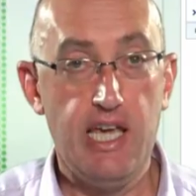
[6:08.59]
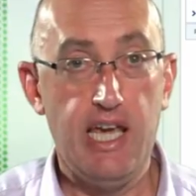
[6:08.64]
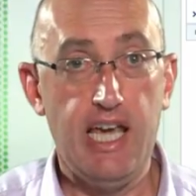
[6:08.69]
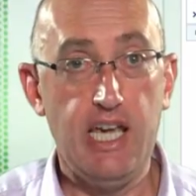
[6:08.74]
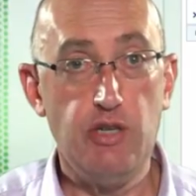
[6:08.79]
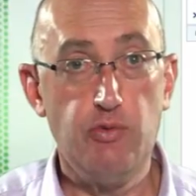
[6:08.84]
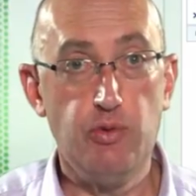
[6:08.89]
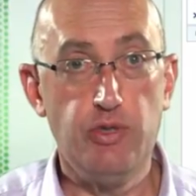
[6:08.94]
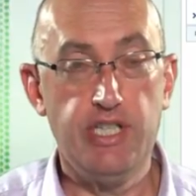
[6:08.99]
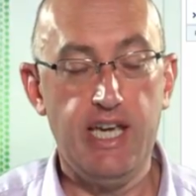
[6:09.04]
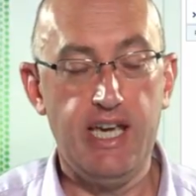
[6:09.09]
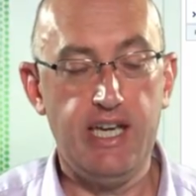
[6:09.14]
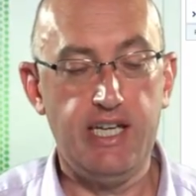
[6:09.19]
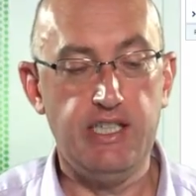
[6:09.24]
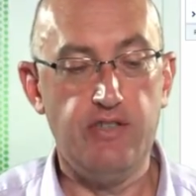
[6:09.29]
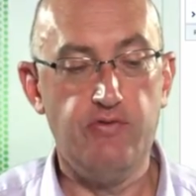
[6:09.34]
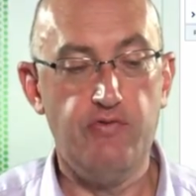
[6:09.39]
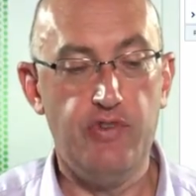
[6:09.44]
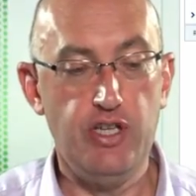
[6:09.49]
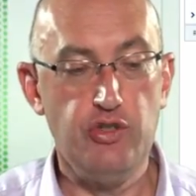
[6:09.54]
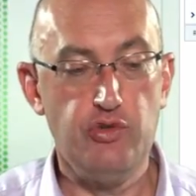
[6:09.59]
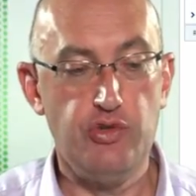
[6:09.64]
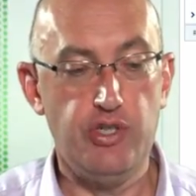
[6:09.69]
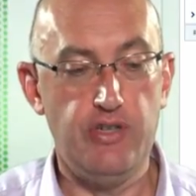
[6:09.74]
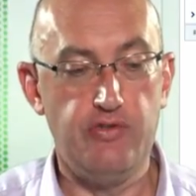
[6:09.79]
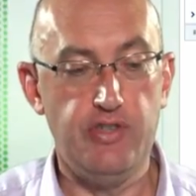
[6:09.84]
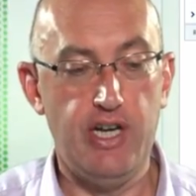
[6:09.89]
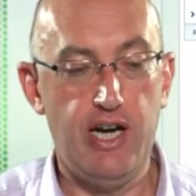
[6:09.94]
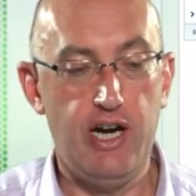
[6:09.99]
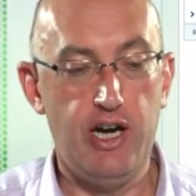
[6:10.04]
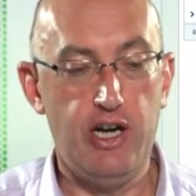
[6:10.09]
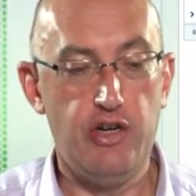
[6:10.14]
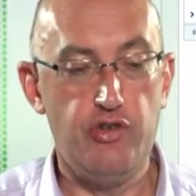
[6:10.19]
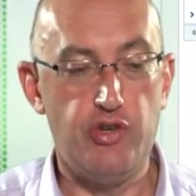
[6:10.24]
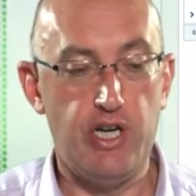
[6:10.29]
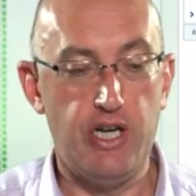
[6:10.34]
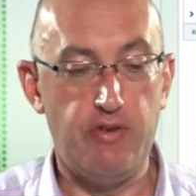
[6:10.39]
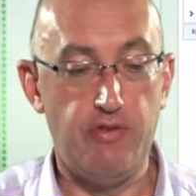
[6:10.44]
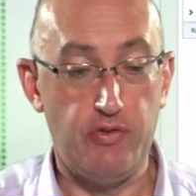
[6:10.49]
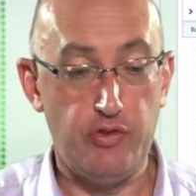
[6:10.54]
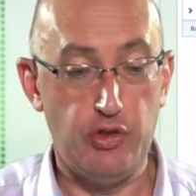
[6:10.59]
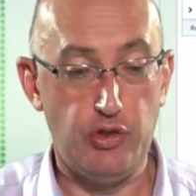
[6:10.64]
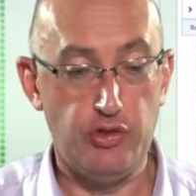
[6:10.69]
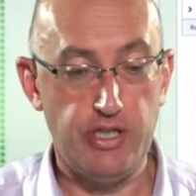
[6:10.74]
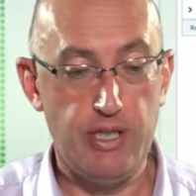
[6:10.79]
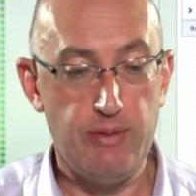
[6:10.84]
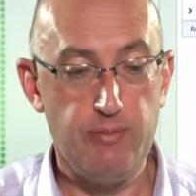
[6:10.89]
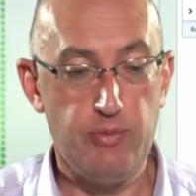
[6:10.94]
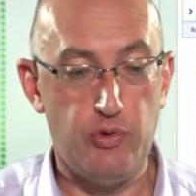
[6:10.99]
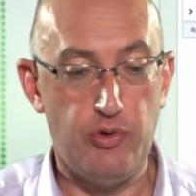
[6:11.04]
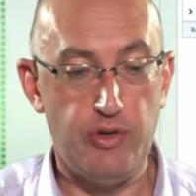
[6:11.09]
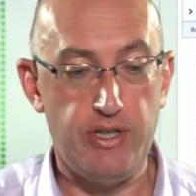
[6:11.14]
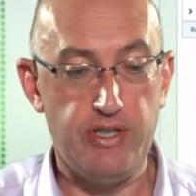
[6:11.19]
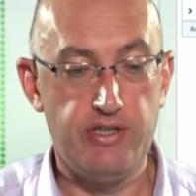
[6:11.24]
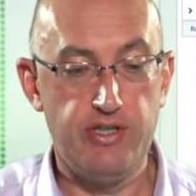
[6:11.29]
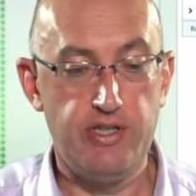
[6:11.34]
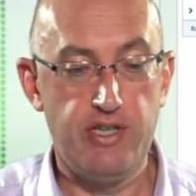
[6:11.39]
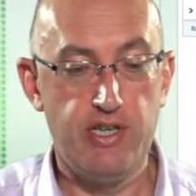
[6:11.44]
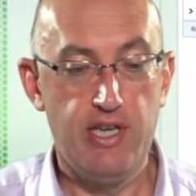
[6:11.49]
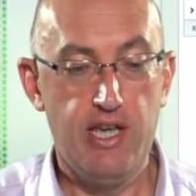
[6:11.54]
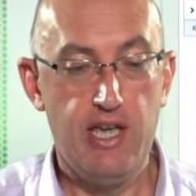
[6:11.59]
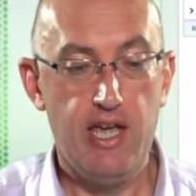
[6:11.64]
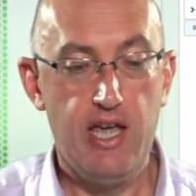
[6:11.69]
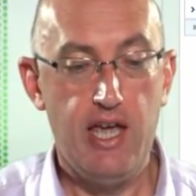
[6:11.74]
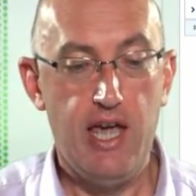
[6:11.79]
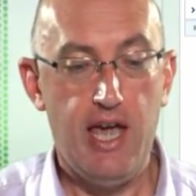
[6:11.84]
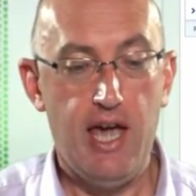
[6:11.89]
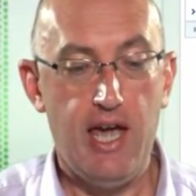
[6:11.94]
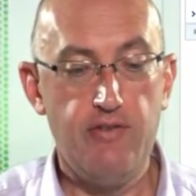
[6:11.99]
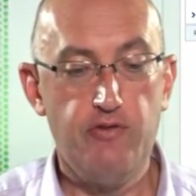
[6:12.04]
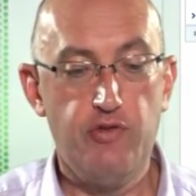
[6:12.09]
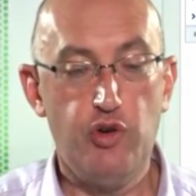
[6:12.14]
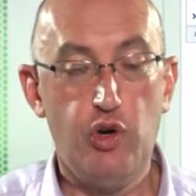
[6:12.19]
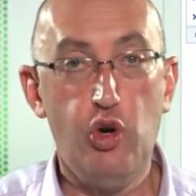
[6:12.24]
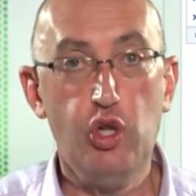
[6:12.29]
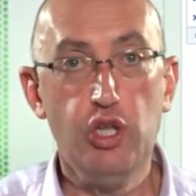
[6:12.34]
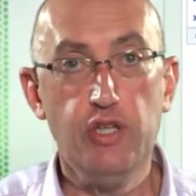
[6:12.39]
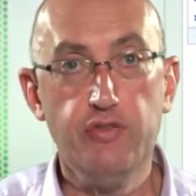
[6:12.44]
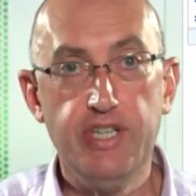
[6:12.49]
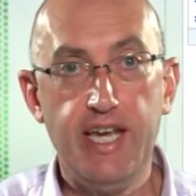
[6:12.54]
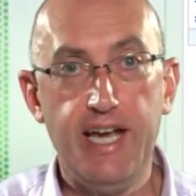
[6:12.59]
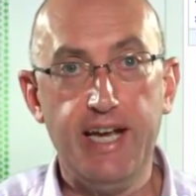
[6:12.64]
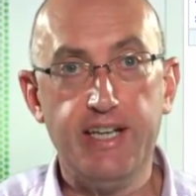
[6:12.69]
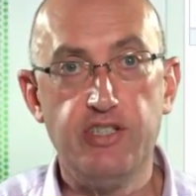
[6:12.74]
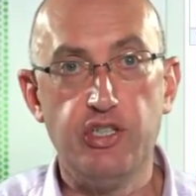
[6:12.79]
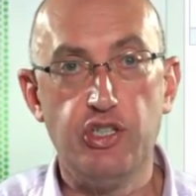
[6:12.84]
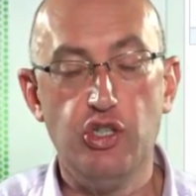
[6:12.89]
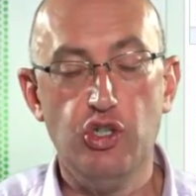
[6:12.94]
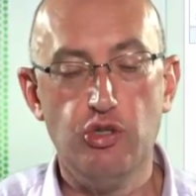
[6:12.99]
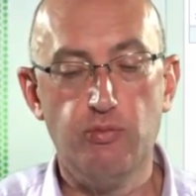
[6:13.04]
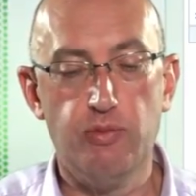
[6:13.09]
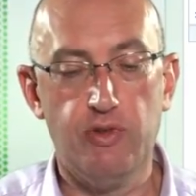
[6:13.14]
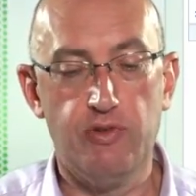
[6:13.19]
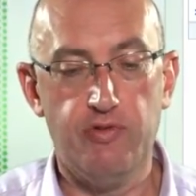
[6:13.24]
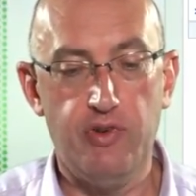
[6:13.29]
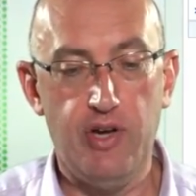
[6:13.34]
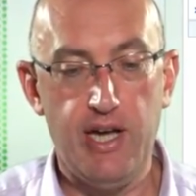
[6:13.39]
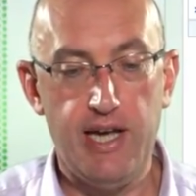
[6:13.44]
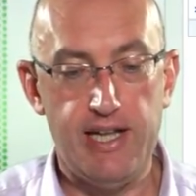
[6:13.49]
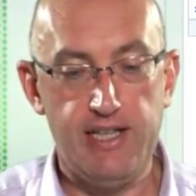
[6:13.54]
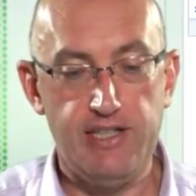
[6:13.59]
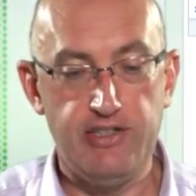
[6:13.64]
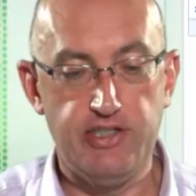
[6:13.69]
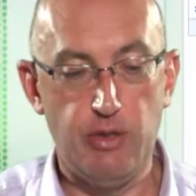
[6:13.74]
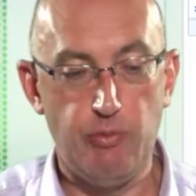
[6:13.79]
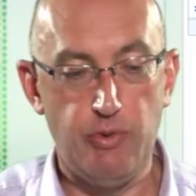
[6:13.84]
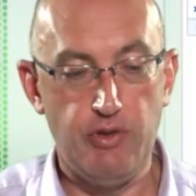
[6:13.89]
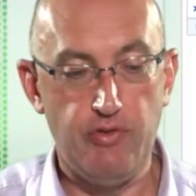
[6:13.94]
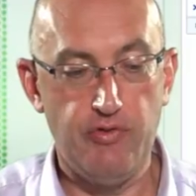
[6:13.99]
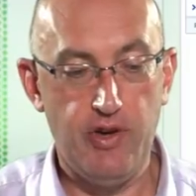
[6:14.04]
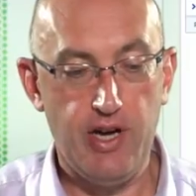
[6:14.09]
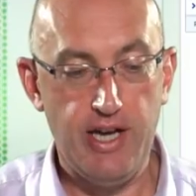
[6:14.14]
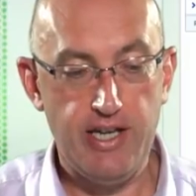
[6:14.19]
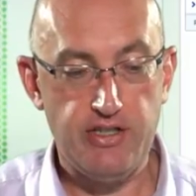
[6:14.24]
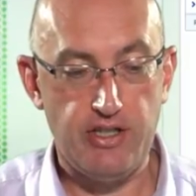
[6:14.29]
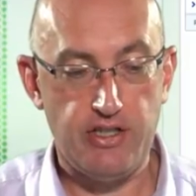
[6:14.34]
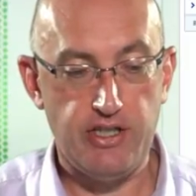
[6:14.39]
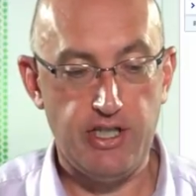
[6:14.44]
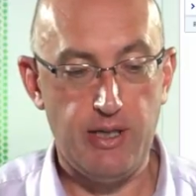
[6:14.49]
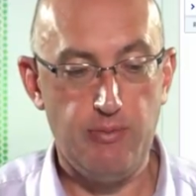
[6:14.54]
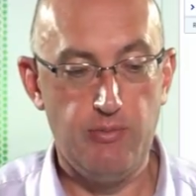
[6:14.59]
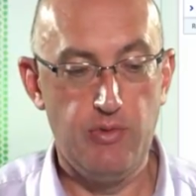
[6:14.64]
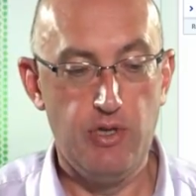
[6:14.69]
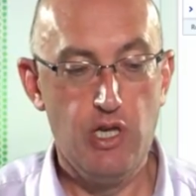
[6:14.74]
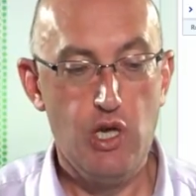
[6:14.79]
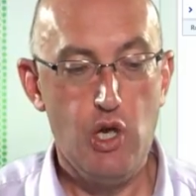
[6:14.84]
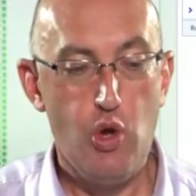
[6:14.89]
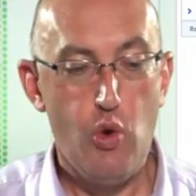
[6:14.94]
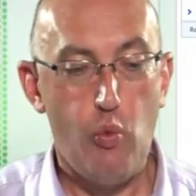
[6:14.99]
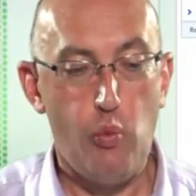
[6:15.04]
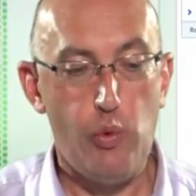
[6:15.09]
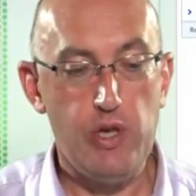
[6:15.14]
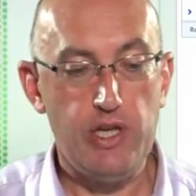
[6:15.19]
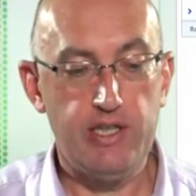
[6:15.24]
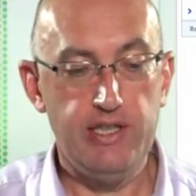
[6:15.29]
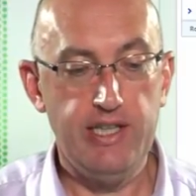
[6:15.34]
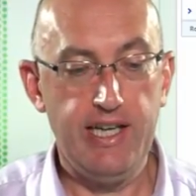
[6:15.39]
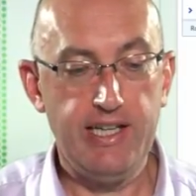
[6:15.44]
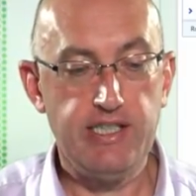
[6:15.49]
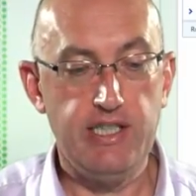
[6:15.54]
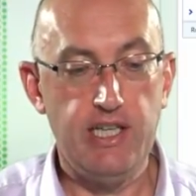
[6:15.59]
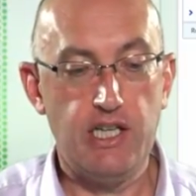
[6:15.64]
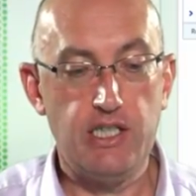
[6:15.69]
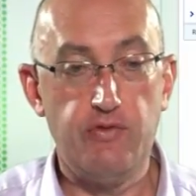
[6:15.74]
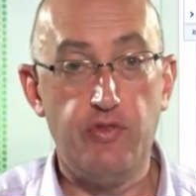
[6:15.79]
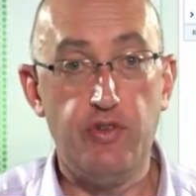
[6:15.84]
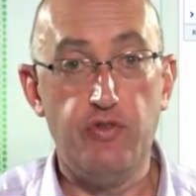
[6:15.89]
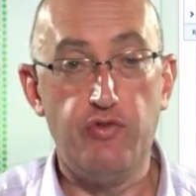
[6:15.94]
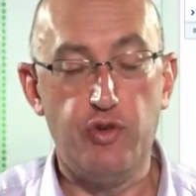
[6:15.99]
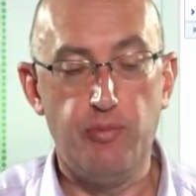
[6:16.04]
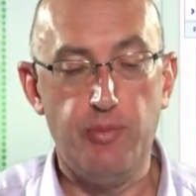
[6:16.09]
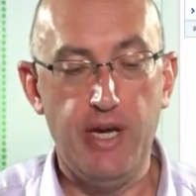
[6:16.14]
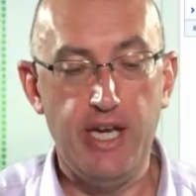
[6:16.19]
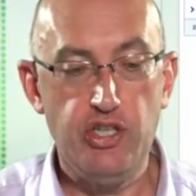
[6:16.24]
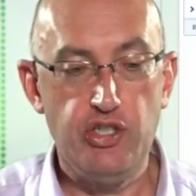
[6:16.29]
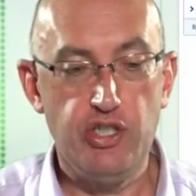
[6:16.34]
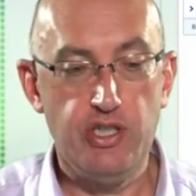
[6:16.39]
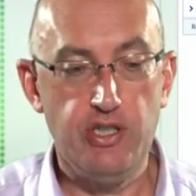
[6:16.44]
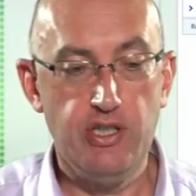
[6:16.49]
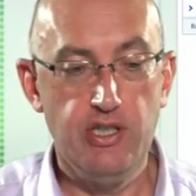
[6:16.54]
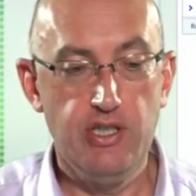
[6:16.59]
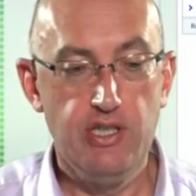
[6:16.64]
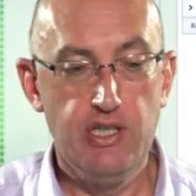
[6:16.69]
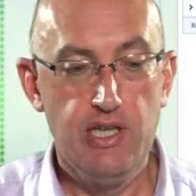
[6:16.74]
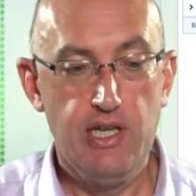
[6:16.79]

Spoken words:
It would take an inventory of the hard drive of those endpoints, and for all of the executable files that we find on them, we'll collect a lot of information